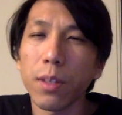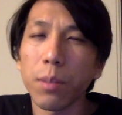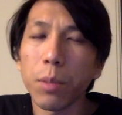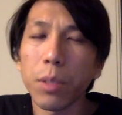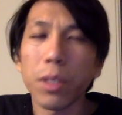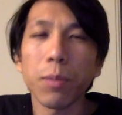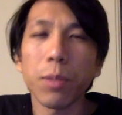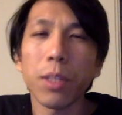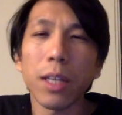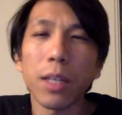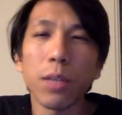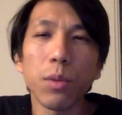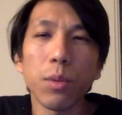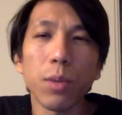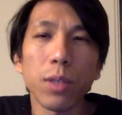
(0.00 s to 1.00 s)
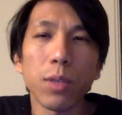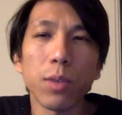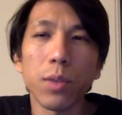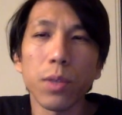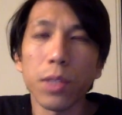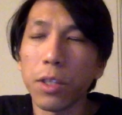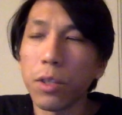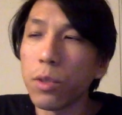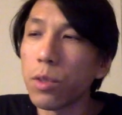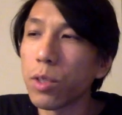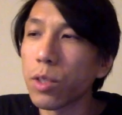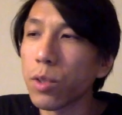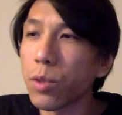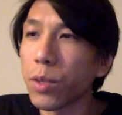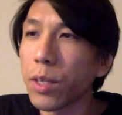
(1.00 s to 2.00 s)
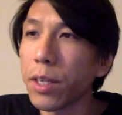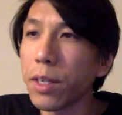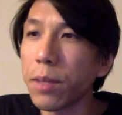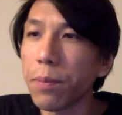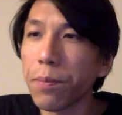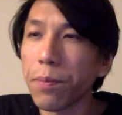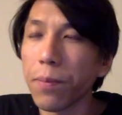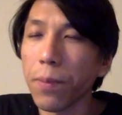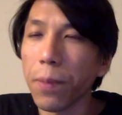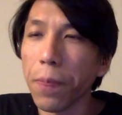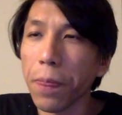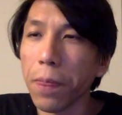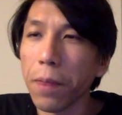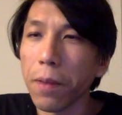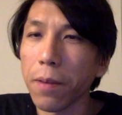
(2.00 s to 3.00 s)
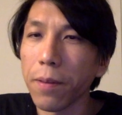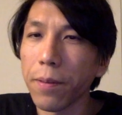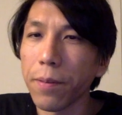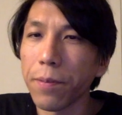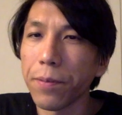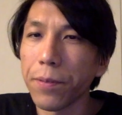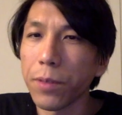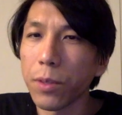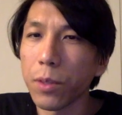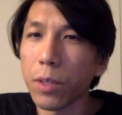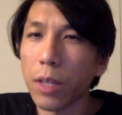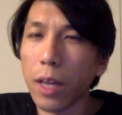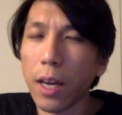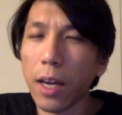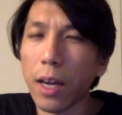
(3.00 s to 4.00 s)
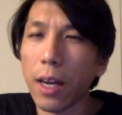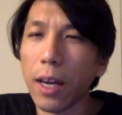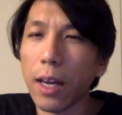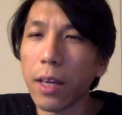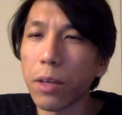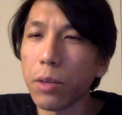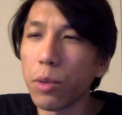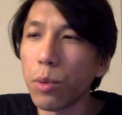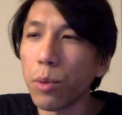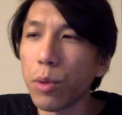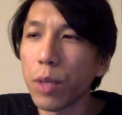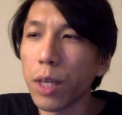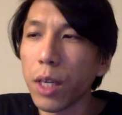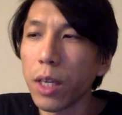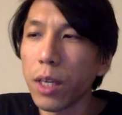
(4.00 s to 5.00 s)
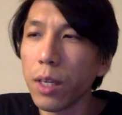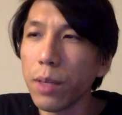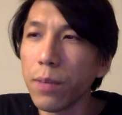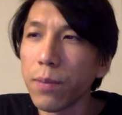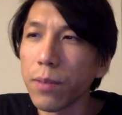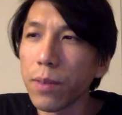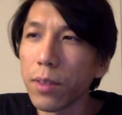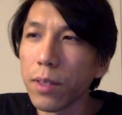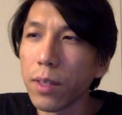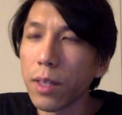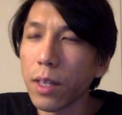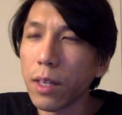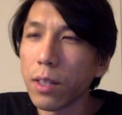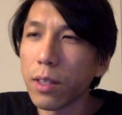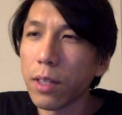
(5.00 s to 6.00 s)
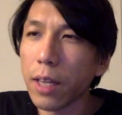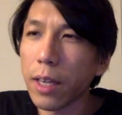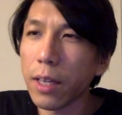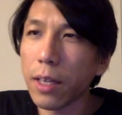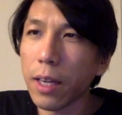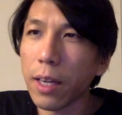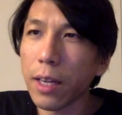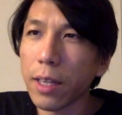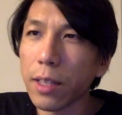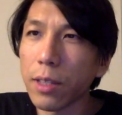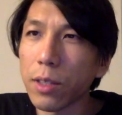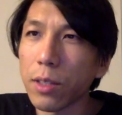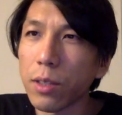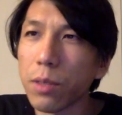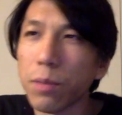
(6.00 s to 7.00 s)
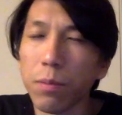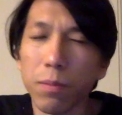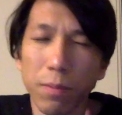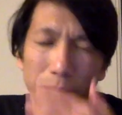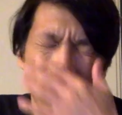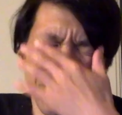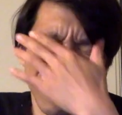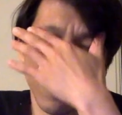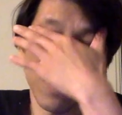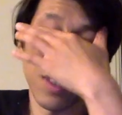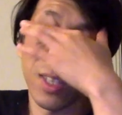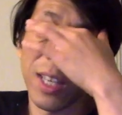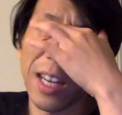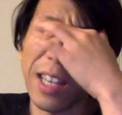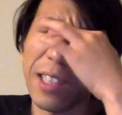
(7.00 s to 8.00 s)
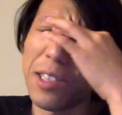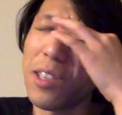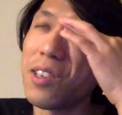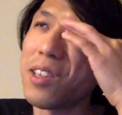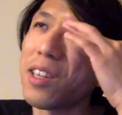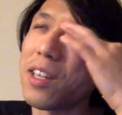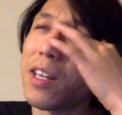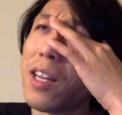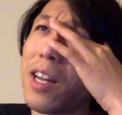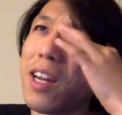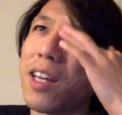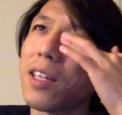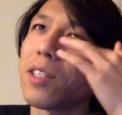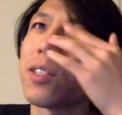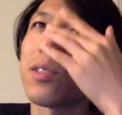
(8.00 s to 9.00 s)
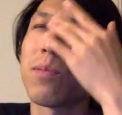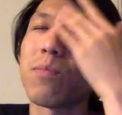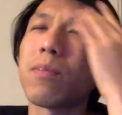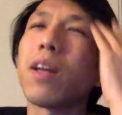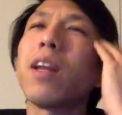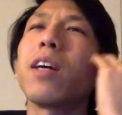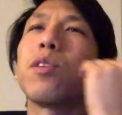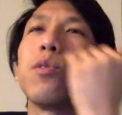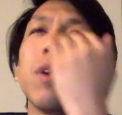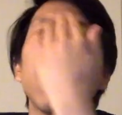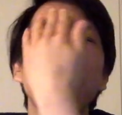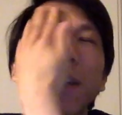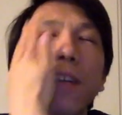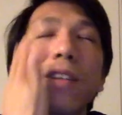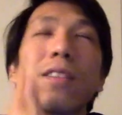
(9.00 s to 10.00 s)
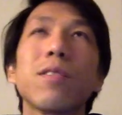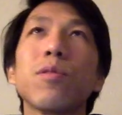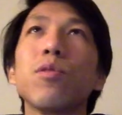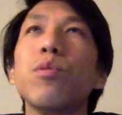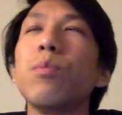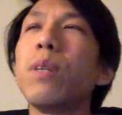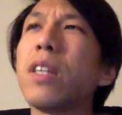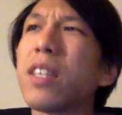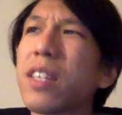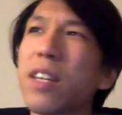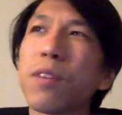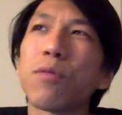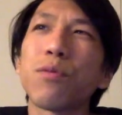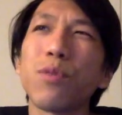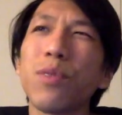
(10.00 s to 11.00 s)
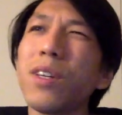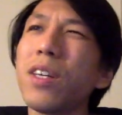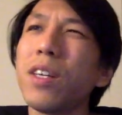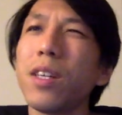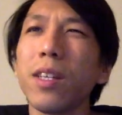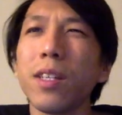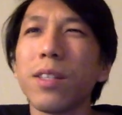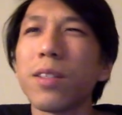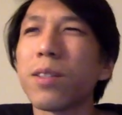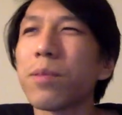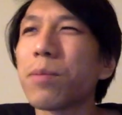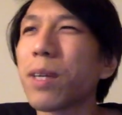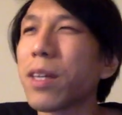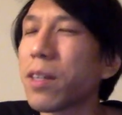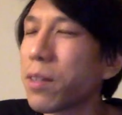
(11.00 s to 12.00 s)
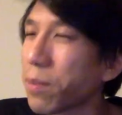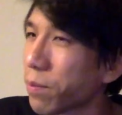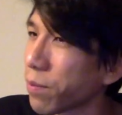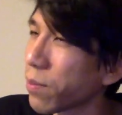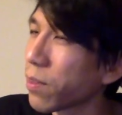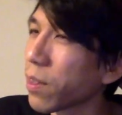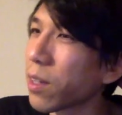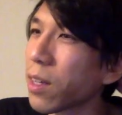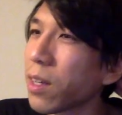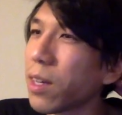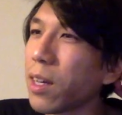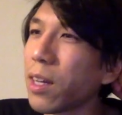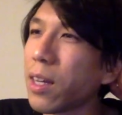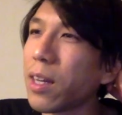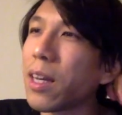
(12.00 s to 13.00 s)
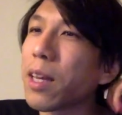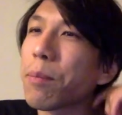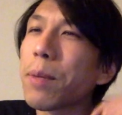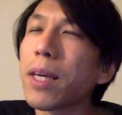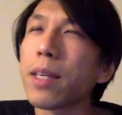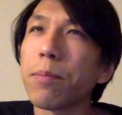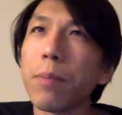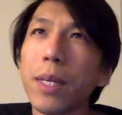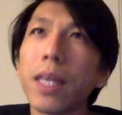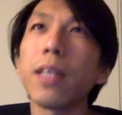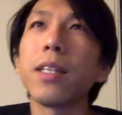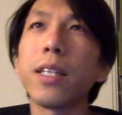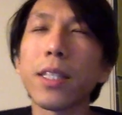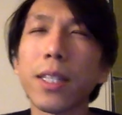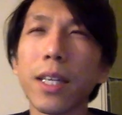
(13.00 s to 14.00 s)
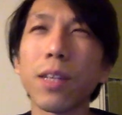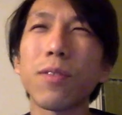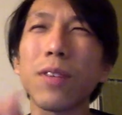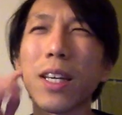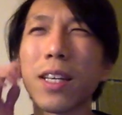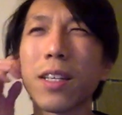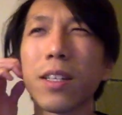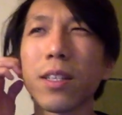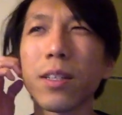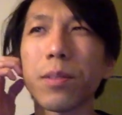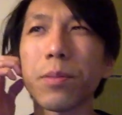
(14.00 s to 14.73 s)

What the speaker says: but I do want to continue the story because I like Dobuki, and I liked the character, and then I like to have like to be kind of free in my like making this kind of like